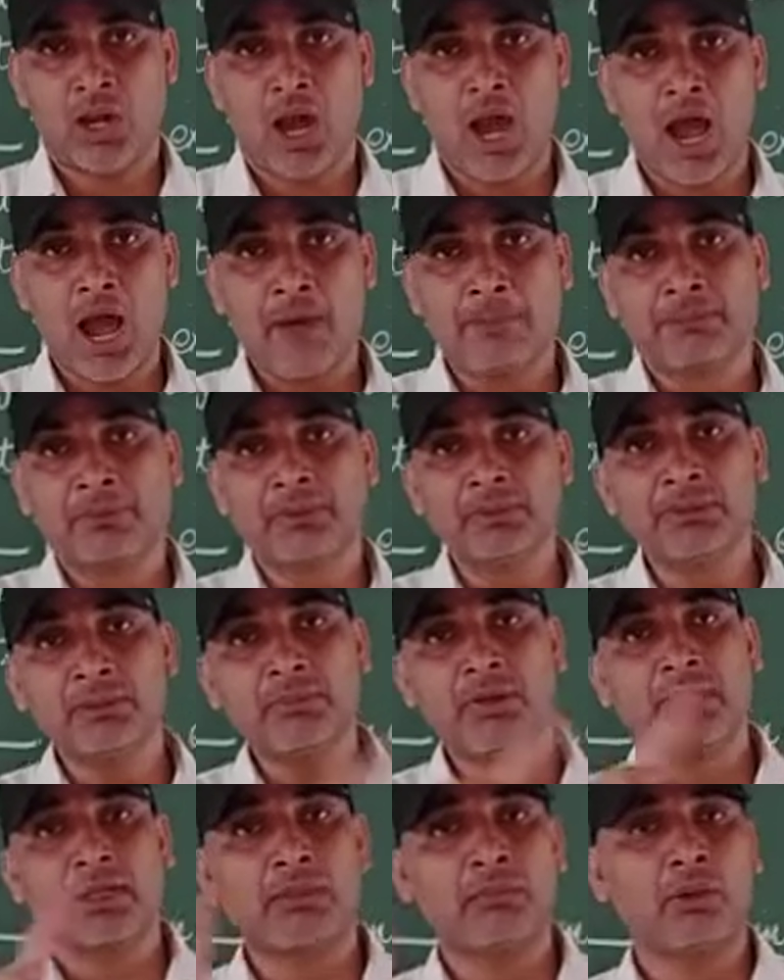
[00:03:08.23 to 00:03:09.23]
After the
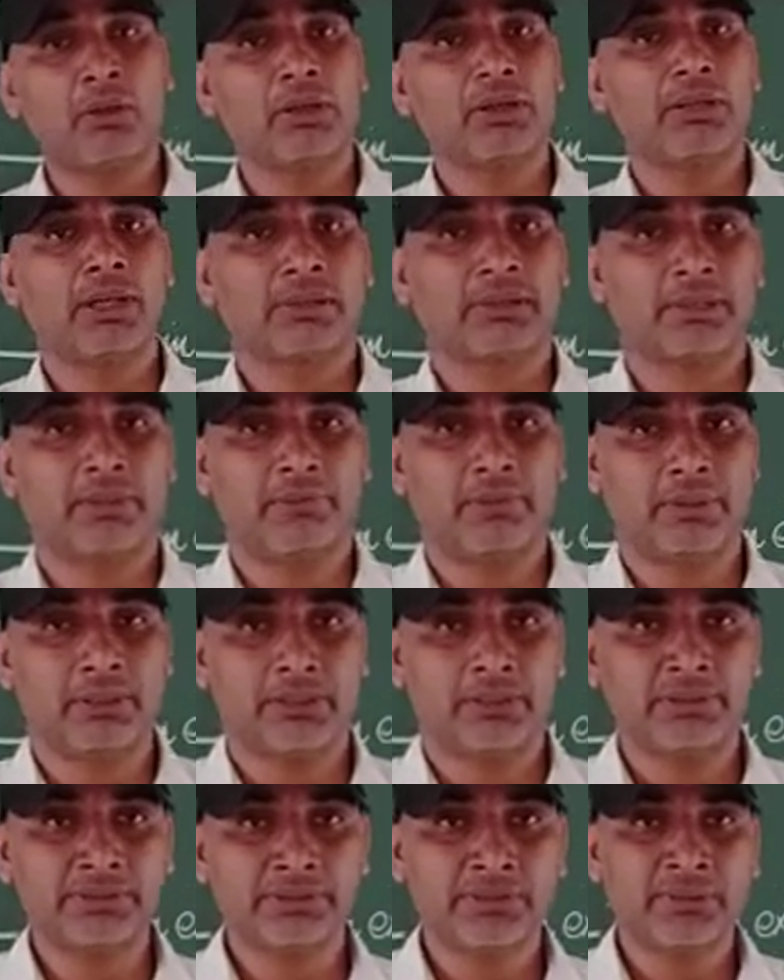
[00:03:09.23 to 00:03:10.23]
metabolic
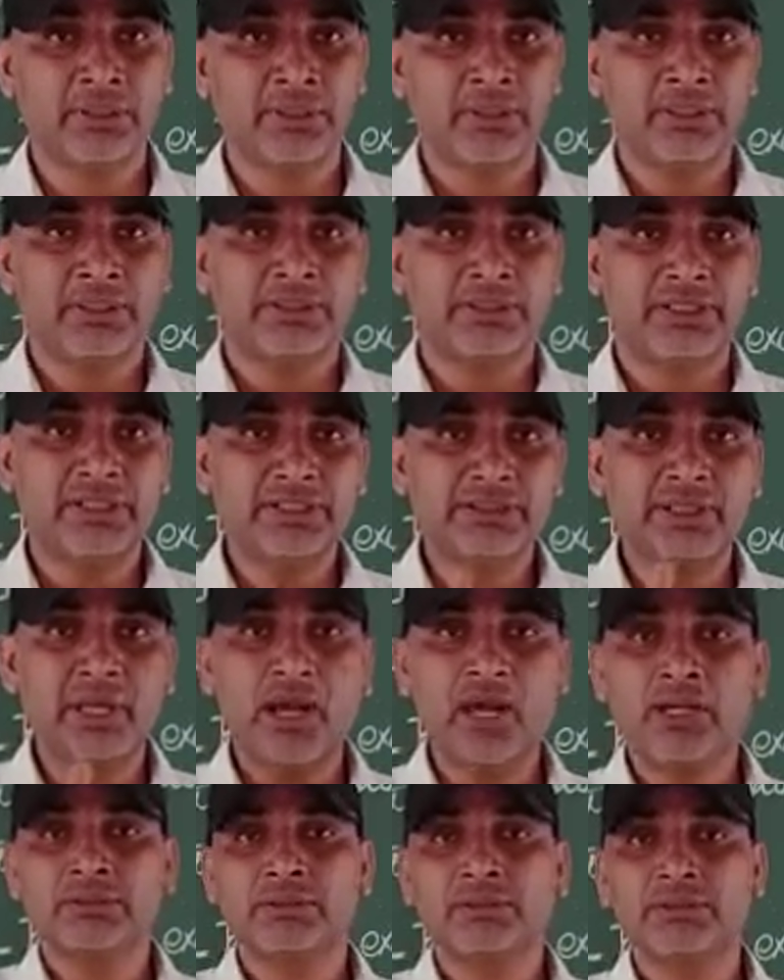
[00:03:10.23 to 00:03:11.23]
activities, these
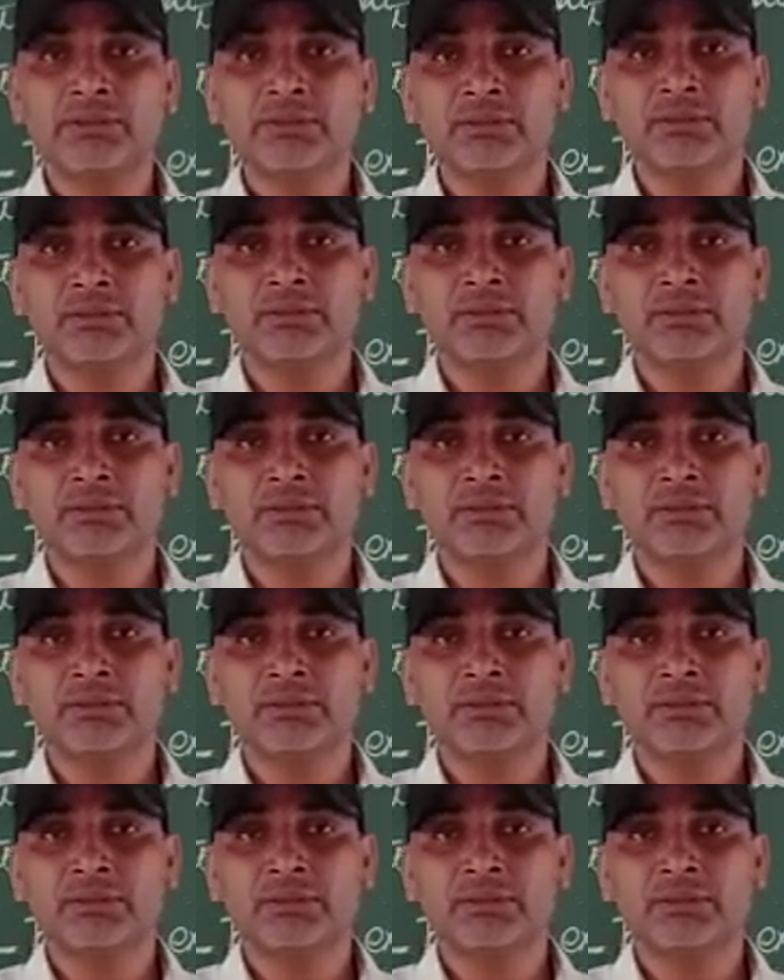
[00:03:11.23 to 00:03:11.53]
are the